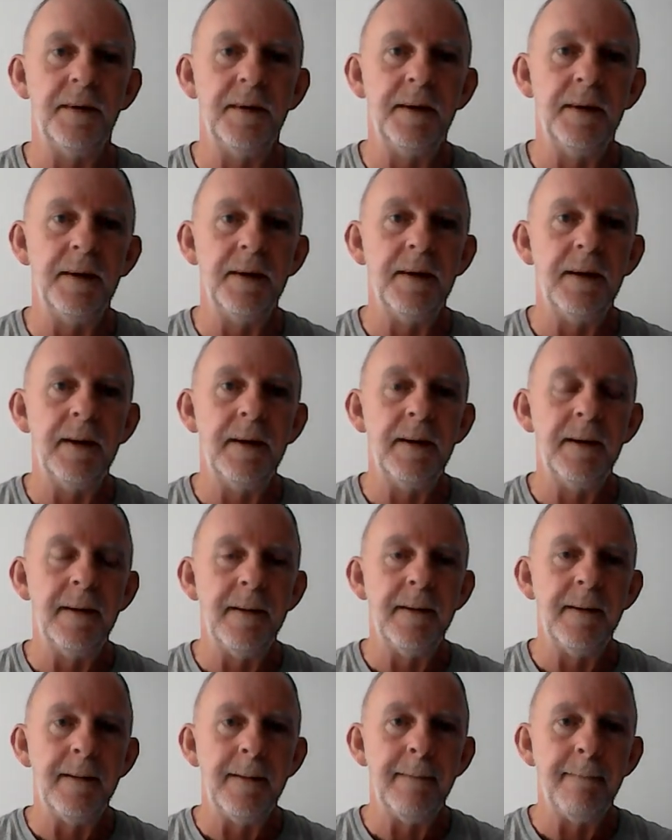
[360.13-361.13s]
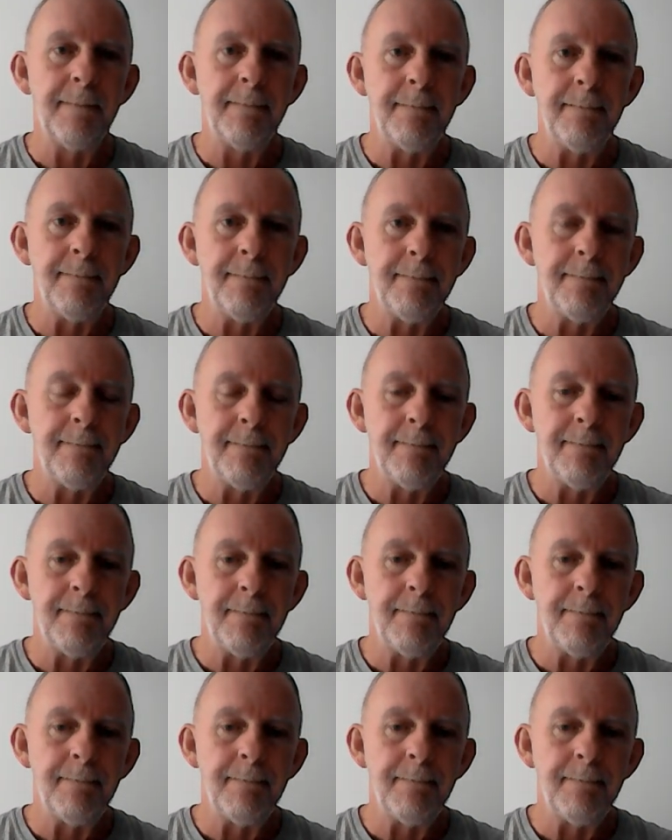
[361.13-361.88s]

(no one is talking)